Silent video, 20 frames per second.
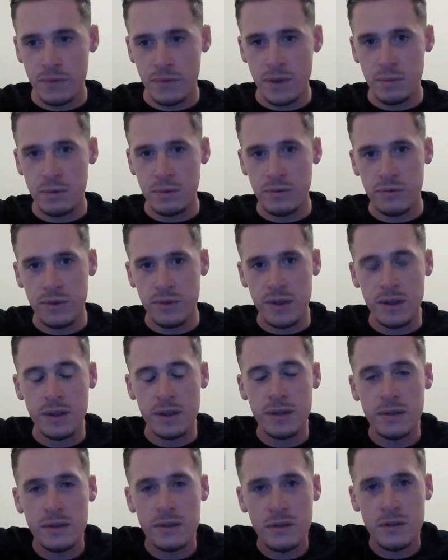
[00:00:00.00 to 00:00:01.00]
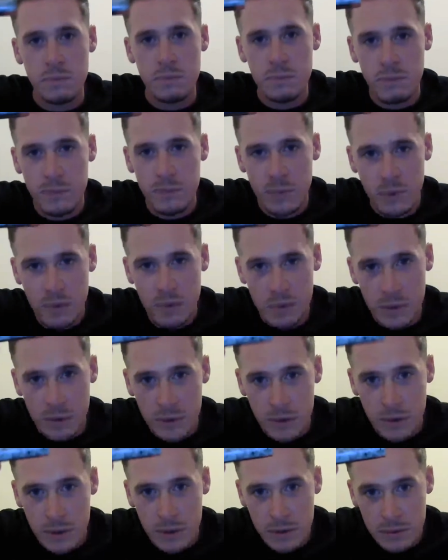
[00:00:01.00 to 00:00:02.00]
Vaping Fagan's gonna
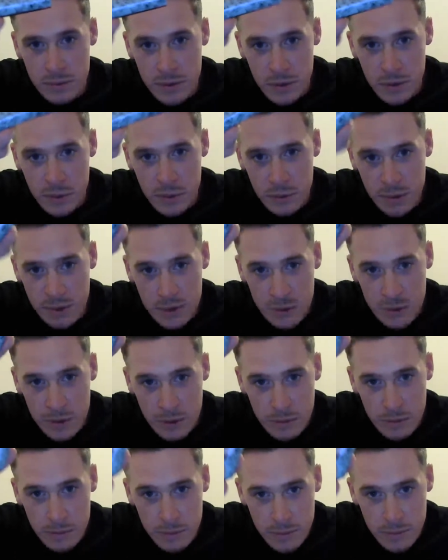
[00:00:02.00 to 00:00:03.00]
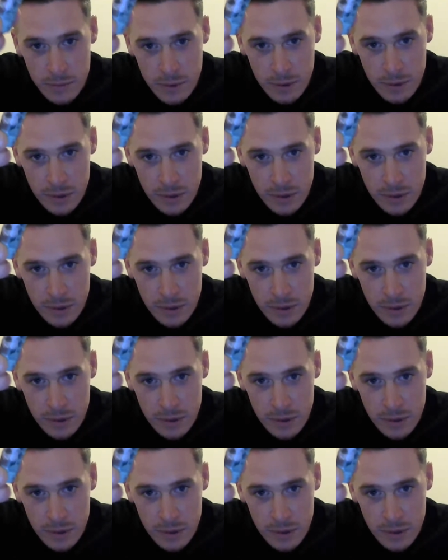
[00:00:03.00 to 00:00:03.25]
be on doing the um